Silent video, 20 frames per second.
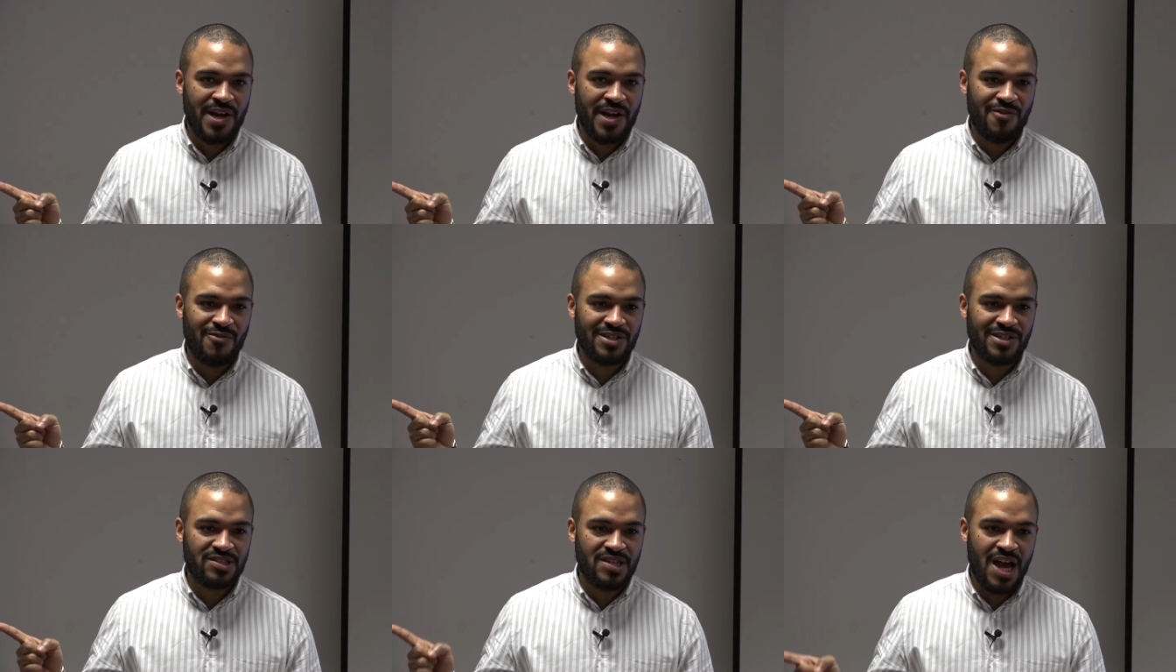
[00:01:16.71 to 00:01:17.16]

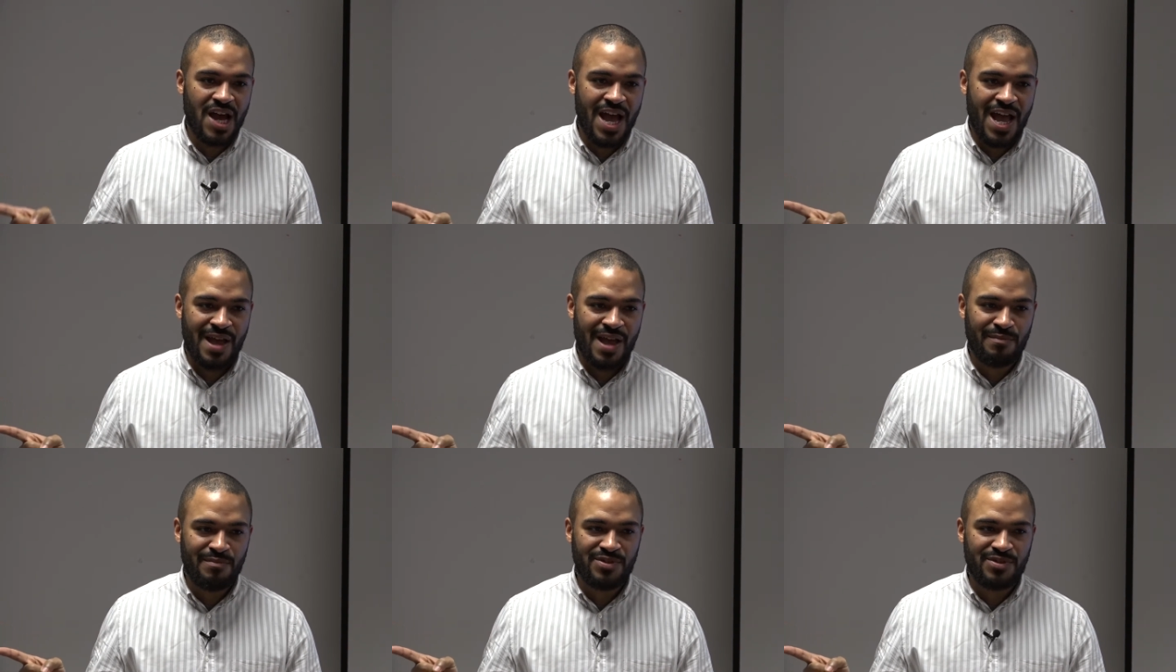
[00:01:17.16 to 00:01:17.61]
But there are
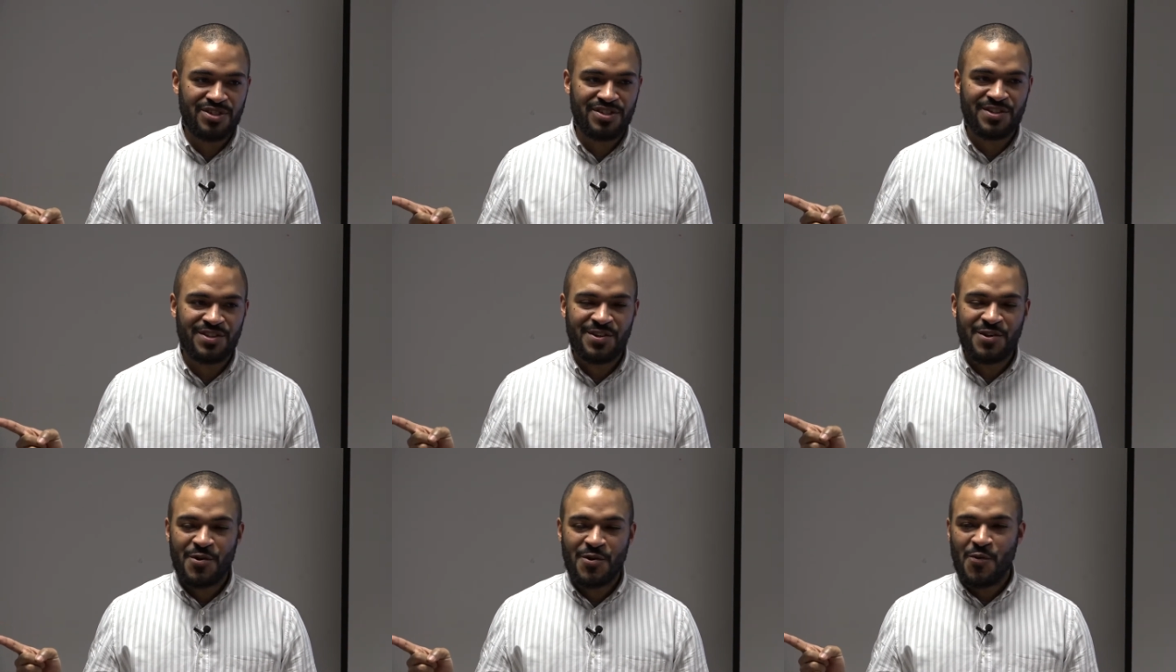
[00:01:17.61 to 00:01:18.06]

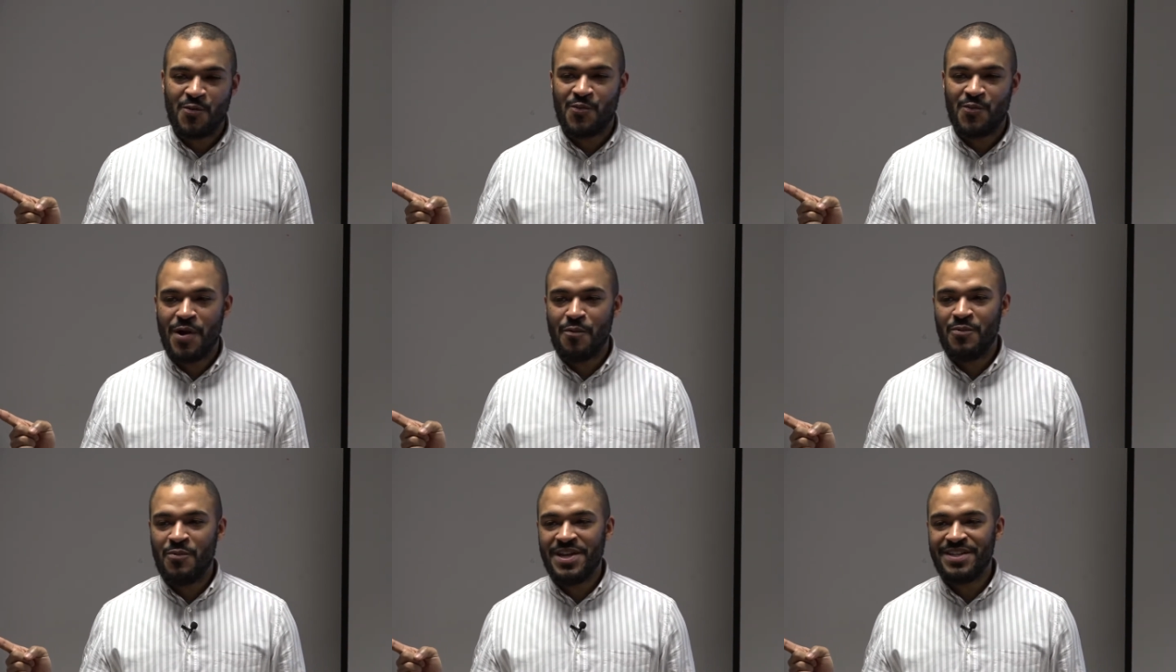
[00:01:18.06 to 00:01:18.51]
times
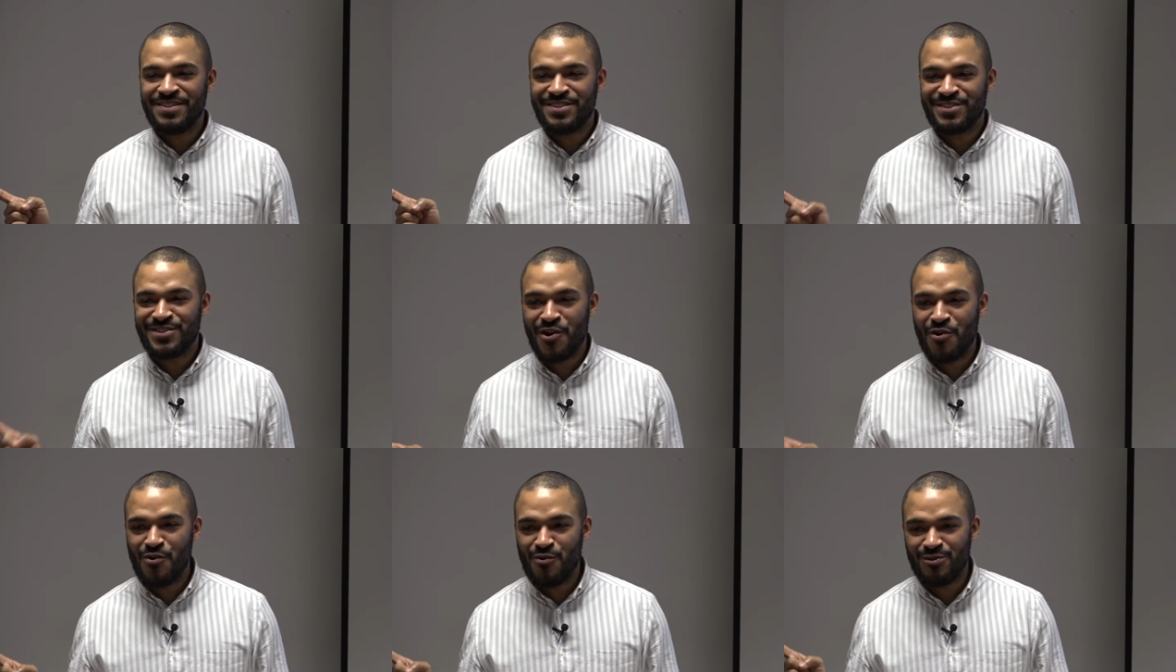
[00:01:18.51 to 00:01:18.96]
when we
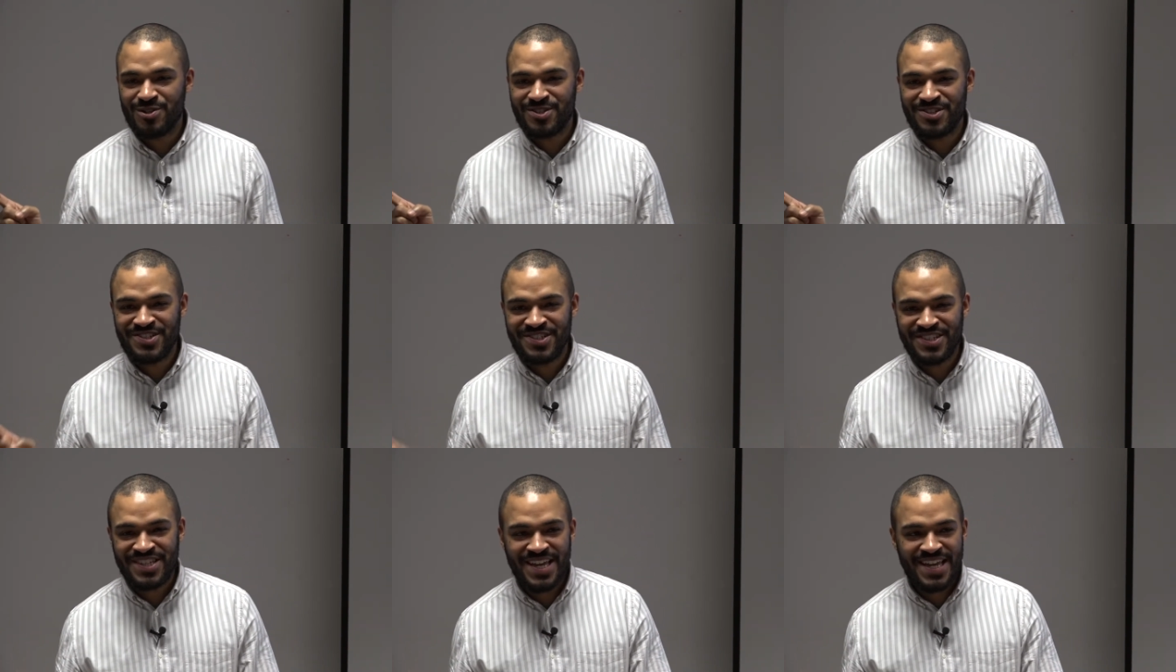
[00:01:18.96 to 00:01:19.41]

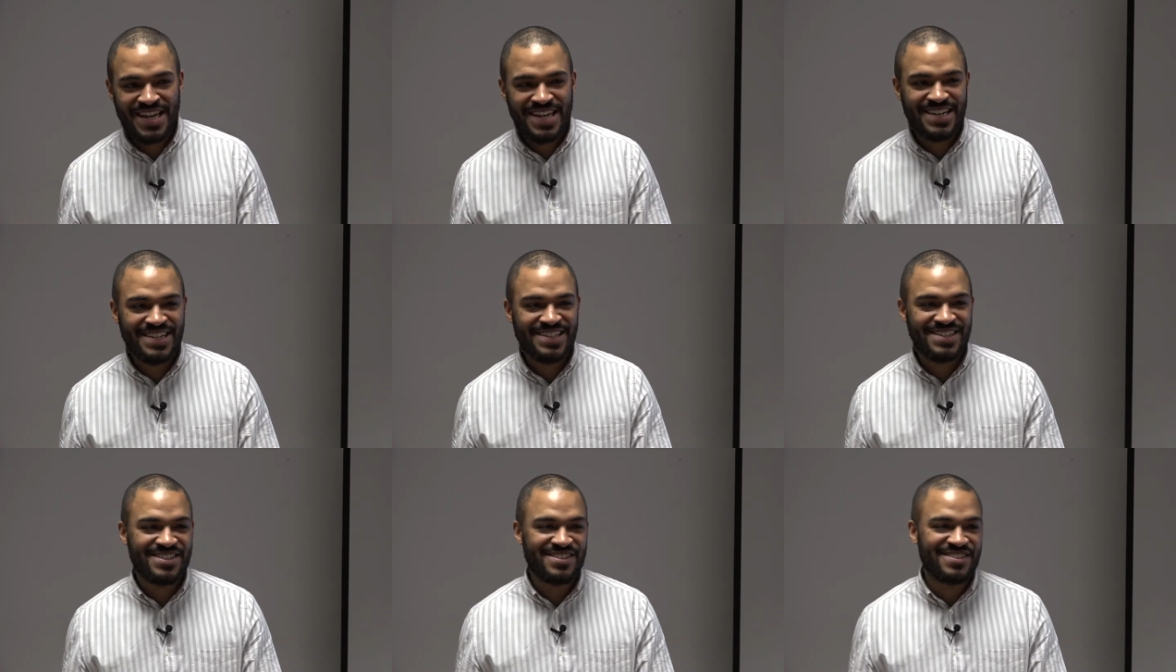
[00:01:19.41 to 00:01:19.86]
sow
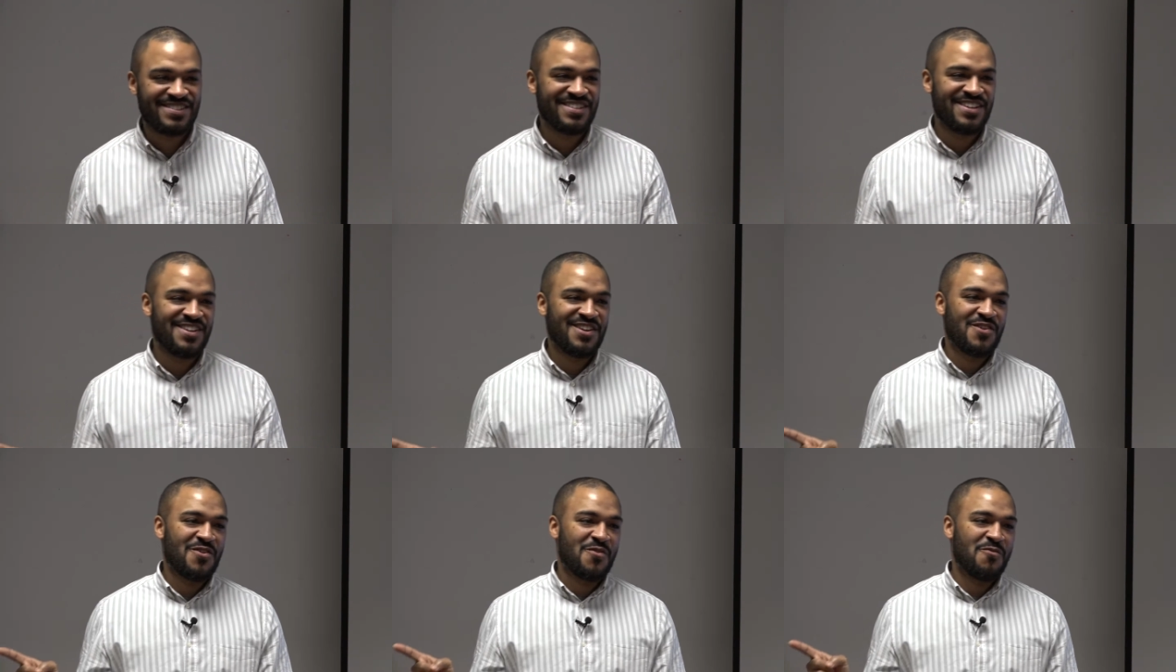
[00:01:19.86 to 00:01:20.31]

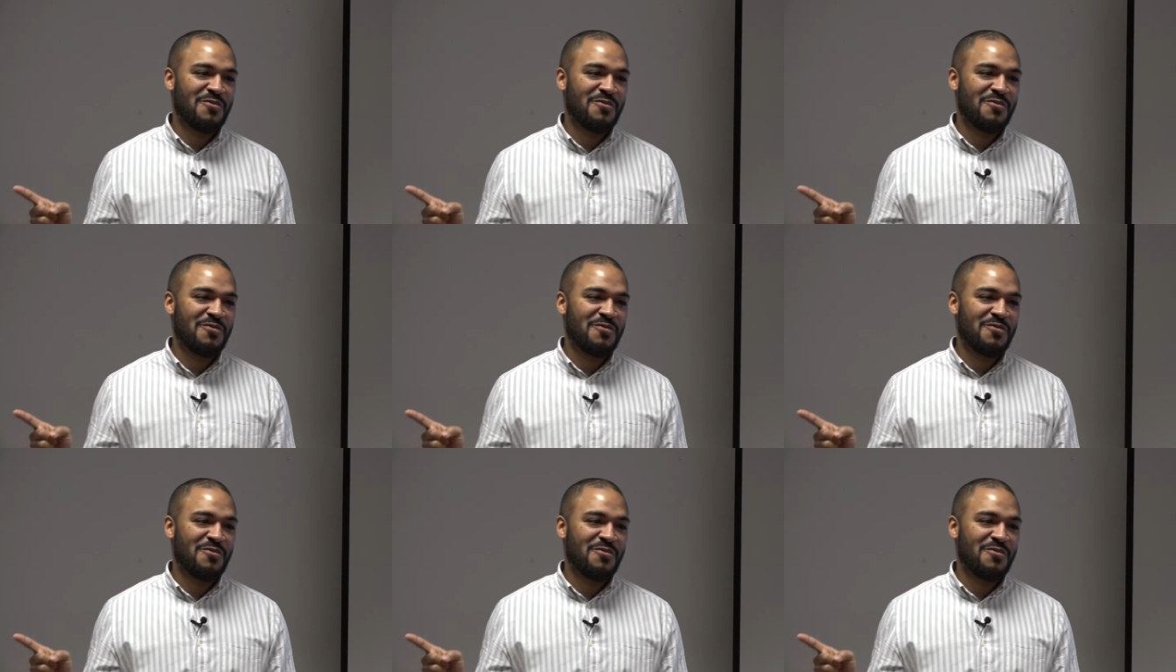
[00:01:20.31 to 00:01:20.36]
seeds